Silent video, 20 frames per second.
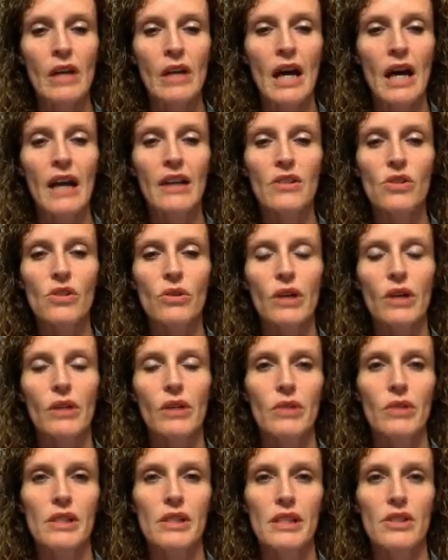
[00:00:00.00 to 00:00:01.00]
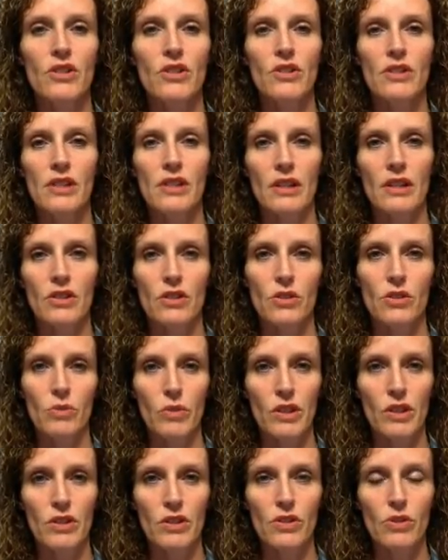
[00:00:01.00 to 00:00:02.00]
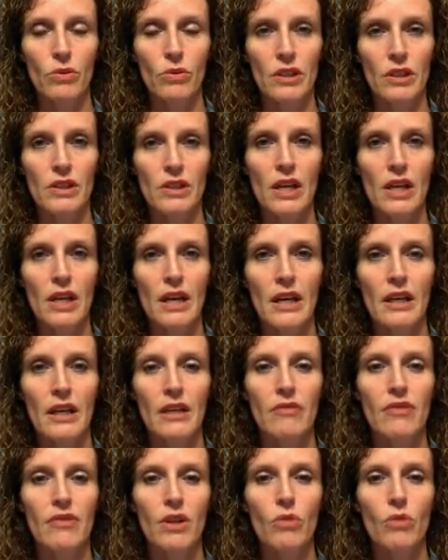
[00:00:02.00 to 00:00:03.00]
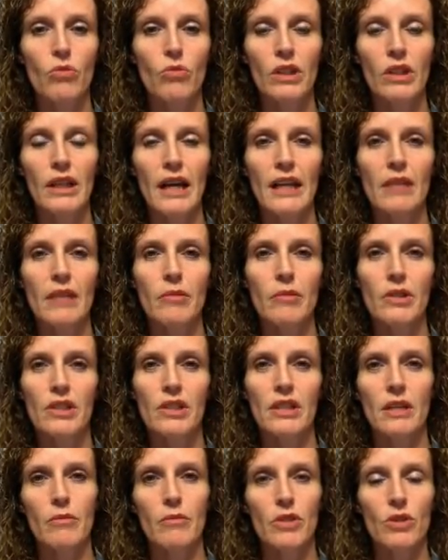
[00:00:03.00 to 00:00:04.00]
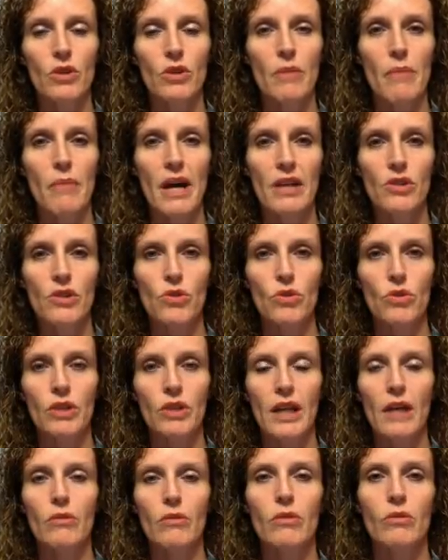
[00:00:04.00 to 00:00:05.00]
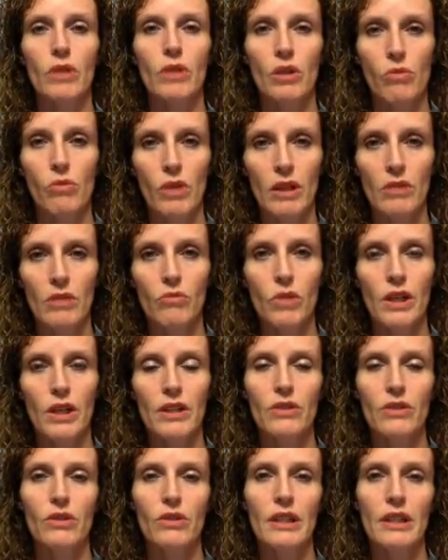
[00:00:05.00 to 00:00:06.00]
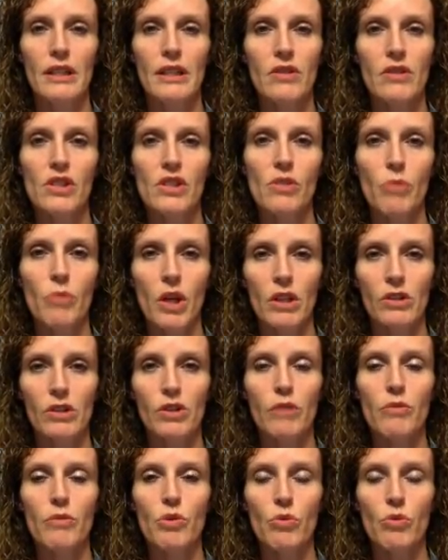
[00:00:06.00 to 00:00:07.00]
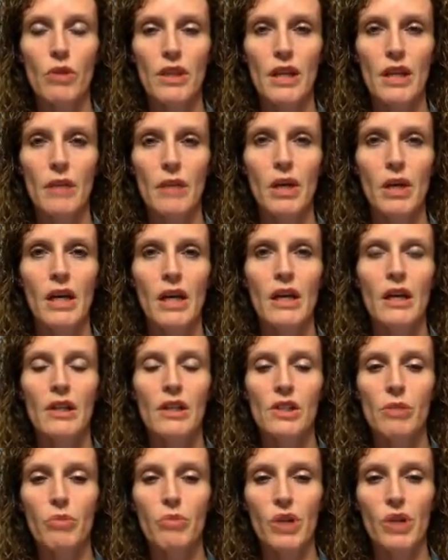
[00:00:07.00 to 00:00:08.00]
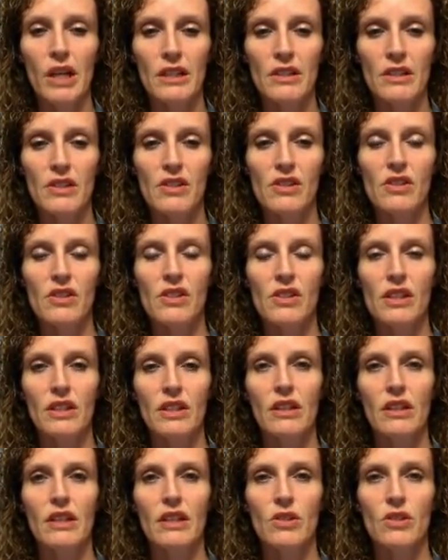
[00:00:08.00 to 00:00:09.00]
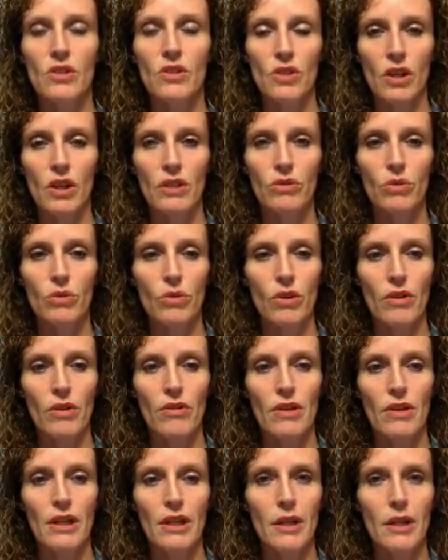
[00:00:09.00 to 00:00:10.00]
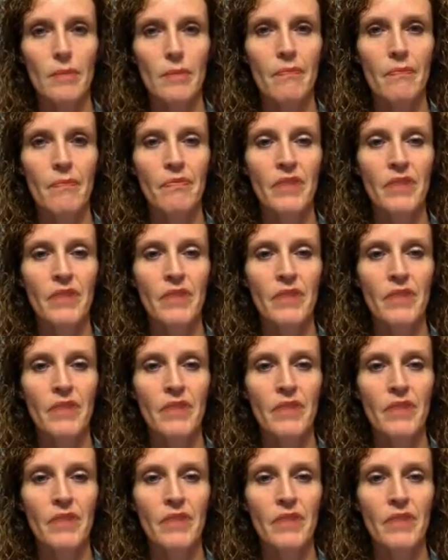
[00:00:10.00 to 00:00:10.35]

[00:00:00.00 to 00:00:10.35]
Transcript: I also had reteaching sessions with the students. If they were not able to demonstrate mastery, I would work one-on-one or in even smaller groups with them to practice the skill and to talk through their thinking.